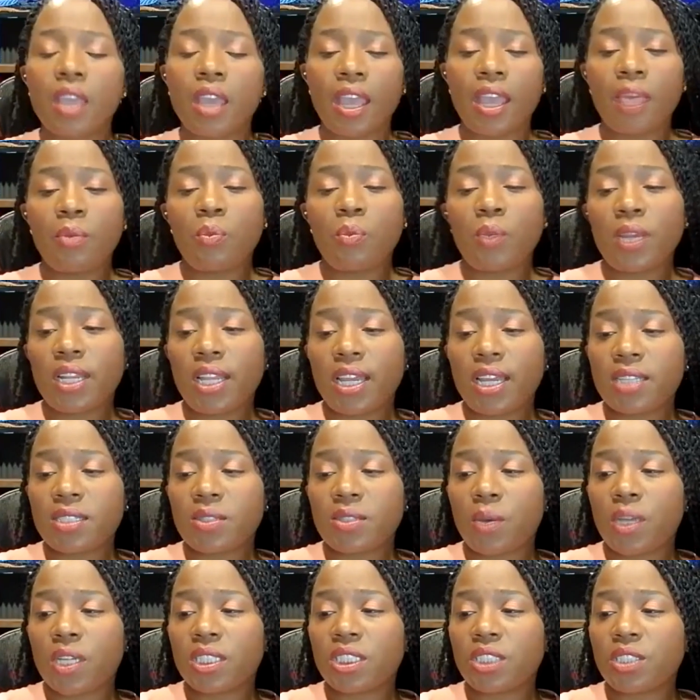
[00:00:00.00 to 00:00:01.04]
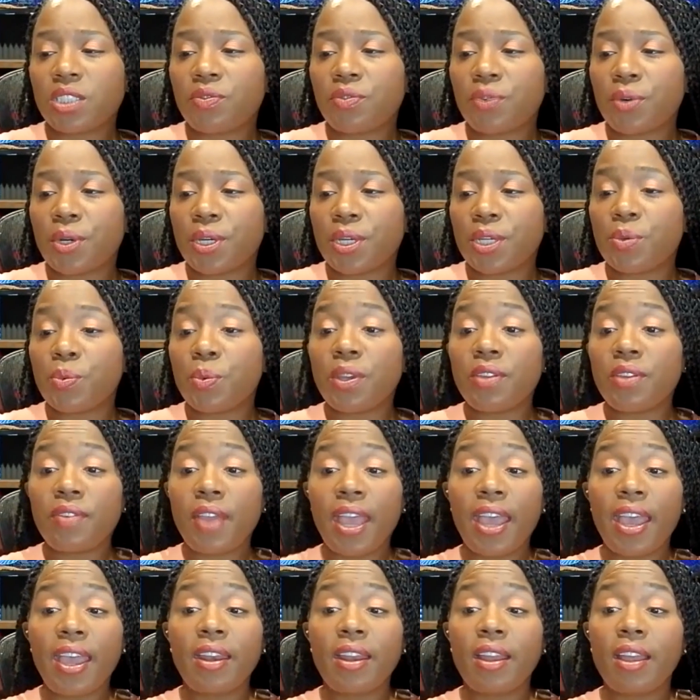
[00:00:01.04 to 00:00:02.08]
And one last question for you. We've
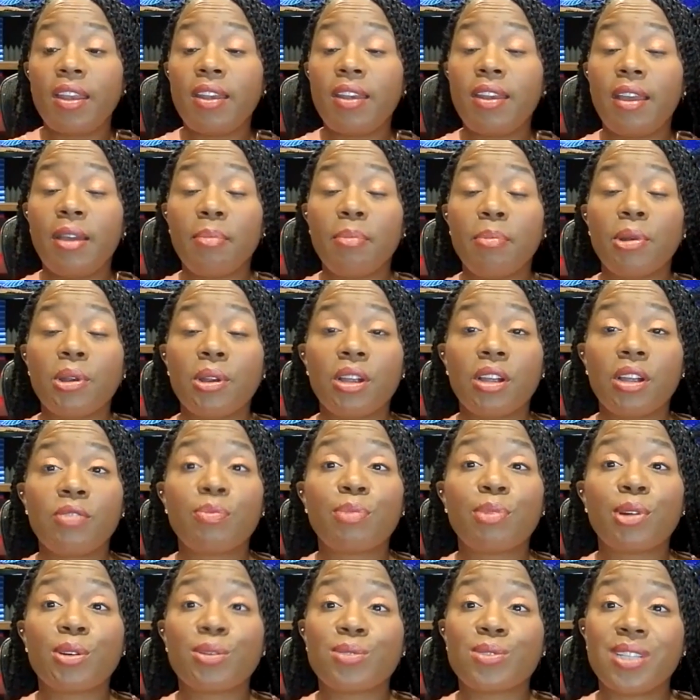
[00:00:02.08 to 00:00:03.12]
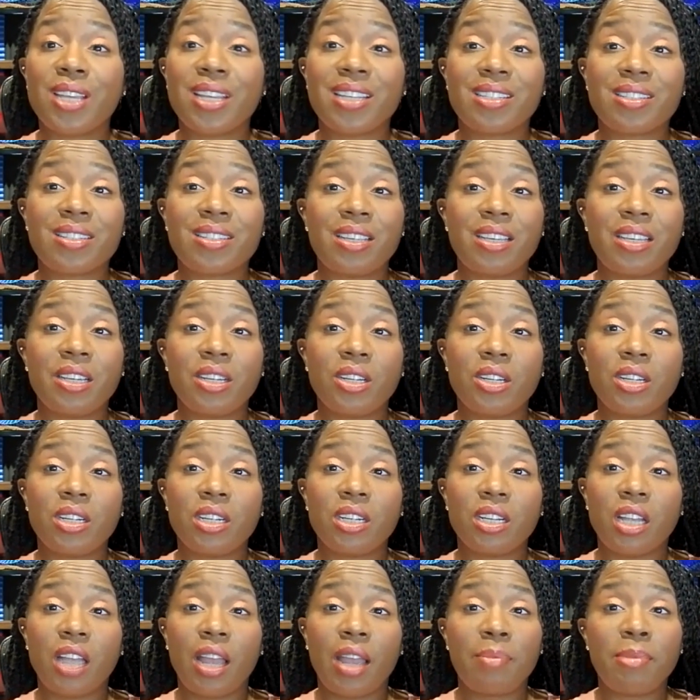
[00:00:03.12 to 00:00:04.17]
had a number of protests
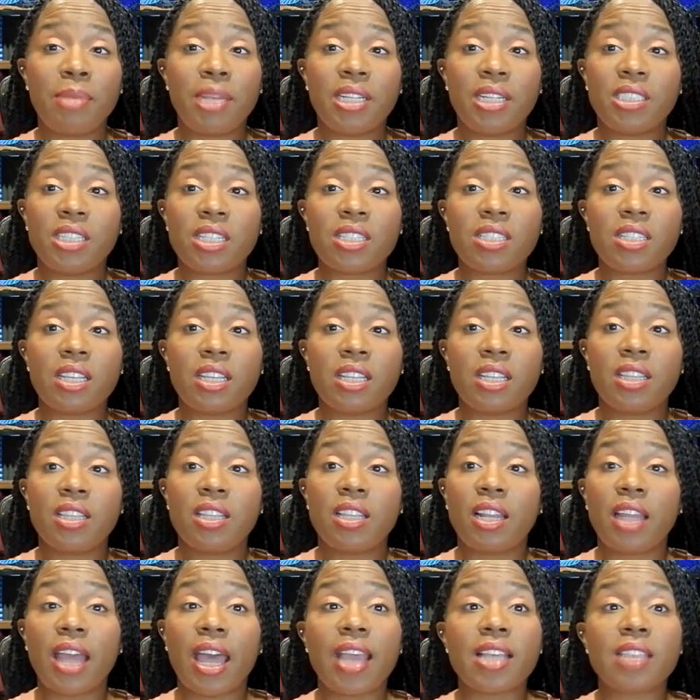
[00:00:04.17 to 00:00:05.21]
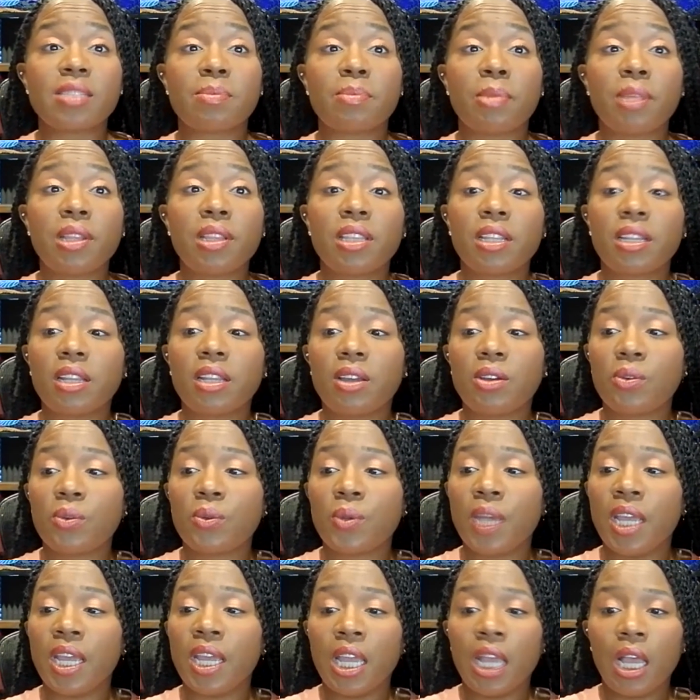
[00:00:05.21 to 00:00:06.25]
here. I mean, just in the last month alone,